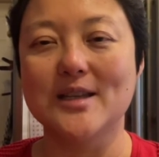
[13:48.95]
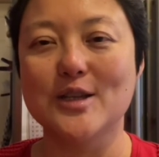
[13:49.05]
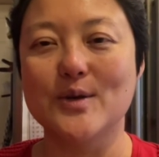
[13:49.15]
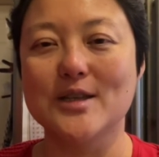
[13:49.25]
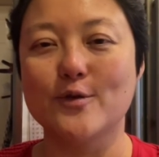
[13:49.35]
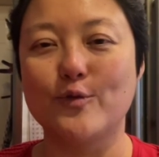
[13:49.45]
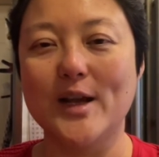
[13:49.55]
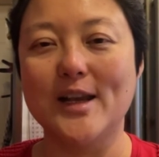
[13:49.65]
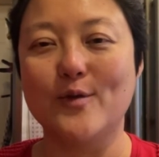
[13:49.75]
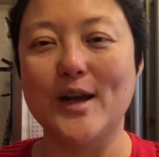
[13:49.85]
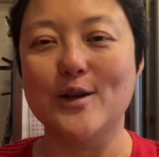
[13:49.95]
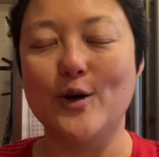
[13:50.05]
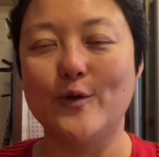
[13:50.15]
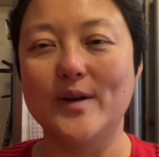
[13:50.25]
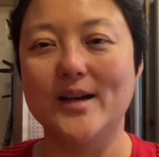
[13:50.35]
So it's a really great
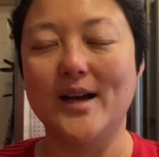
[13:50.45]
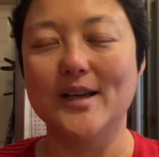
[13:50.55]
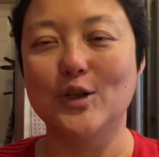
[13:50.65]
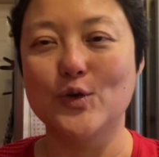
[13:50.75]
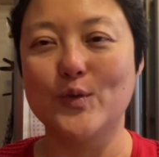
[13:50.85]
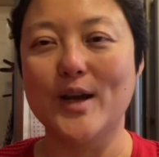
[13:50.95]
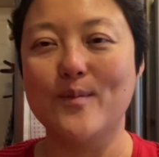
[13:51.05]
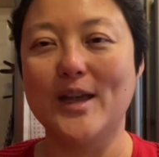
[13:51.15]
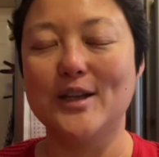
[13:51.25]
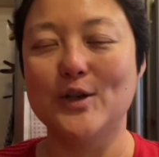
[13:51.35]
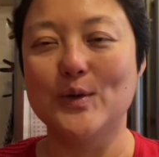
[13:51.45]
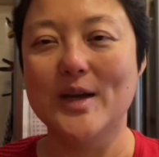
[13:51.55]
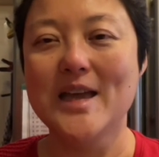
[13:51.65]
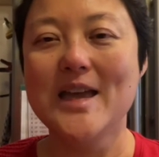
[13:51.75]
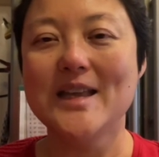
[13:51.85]
offer. I do recommend you
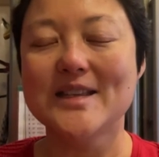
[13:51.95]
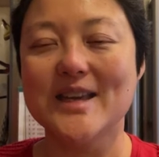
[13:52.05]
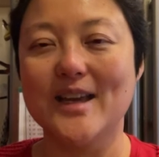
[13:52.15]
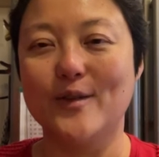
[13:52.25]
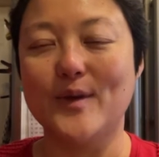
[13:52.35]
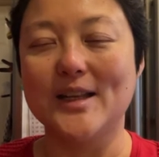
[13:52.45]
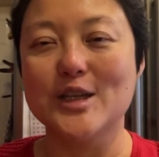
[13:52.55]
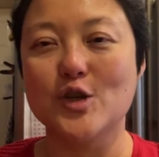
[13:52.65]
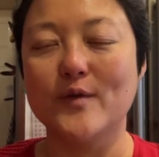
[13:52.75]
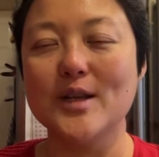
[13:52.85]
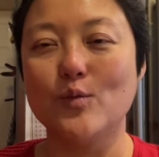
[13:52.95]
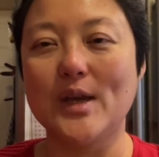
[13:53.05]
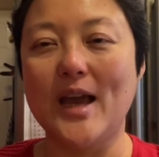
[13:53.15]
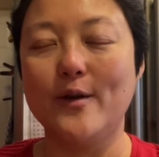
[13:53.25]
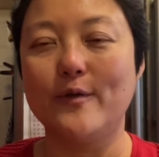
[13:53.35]
take advantage of it. We
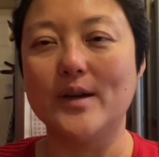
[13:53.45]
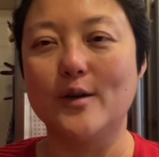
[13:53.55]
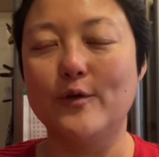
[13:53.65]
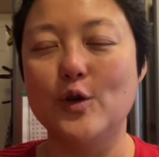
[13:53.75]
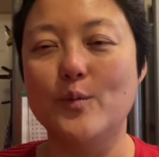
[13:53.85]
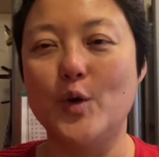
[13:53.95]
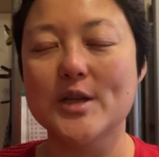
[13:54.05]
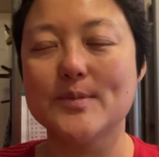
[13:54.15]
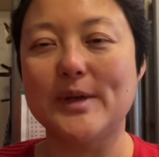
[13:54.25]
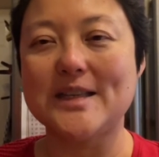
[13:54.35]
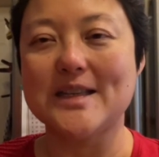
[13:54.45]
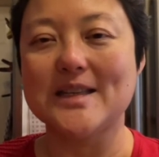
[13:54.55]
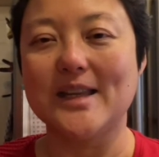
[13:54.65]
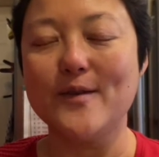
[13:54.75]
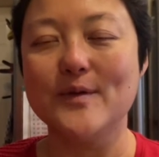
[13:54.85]
have a few more
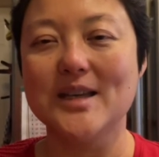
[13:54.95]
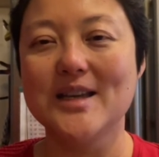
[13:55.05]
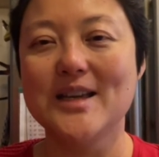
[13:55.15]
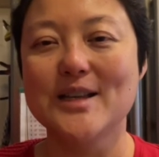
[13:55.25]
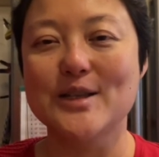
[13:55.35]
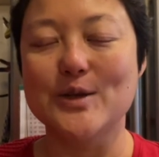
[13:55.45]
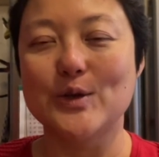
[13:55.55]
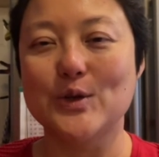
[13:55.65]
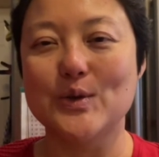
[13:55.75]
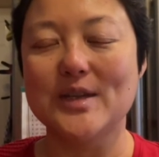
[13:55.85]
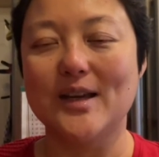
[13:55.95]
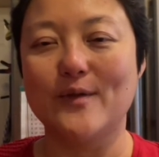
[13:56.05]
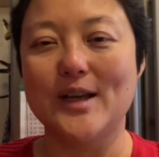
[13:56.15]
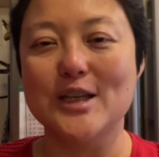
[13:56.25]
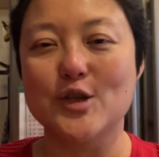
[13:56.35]
spaces left. So do take
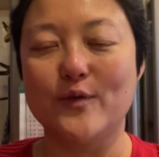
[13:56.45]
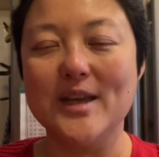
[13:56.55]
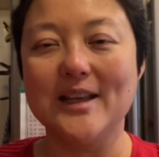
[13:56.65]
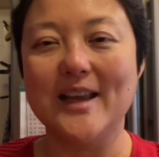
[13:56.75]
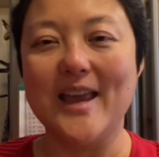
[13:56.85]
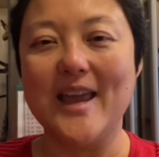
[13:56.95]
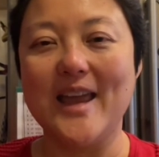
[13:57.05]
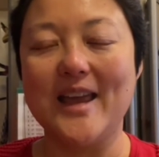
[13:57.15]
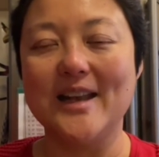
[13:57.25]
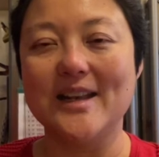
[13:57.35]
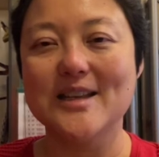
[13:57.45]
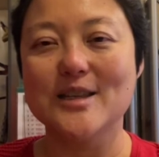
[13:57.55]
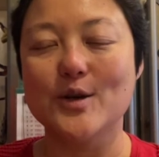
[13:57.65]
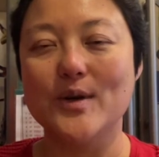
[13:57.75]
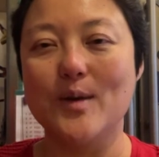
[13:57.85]
advantage of it. And
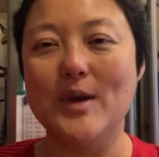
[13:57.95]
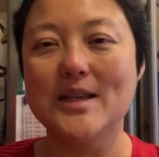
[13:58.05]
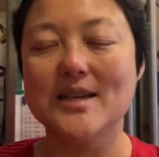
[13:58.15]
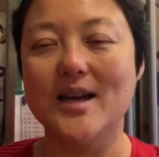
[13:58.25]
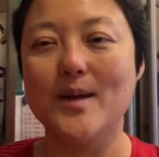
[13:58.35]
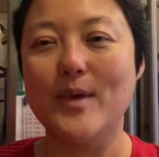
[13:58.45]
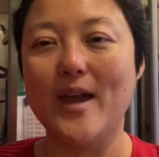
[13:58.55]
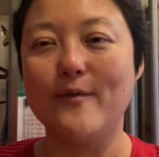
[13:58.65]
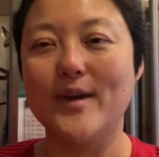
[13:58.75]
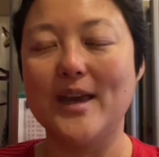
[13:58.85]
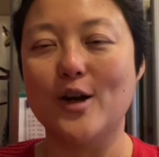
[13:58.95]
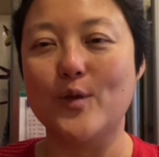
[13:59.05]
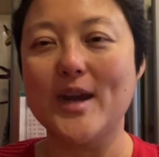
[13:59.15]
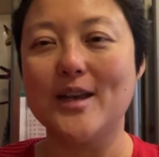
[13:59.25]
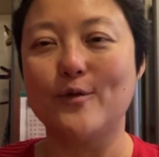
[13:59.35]
so in the meantime, have a
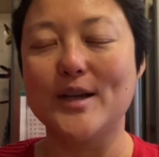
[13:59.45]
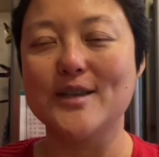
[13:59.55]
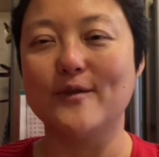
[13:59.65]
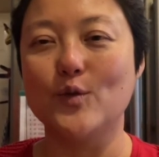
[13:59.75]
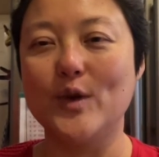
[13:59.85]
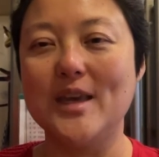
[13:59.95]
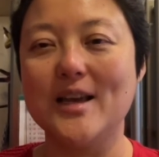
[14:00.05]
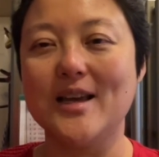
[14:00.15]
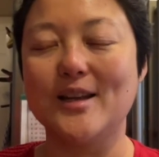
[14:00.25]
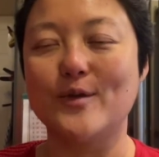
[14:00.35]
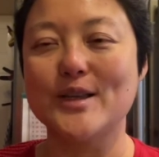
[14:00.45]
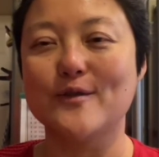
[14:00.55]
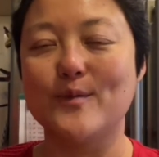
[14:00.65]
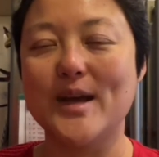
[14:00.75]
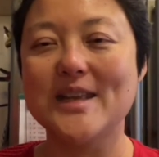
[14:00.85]
great rest of the week and the rest
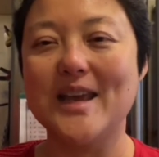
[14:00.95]
of the month.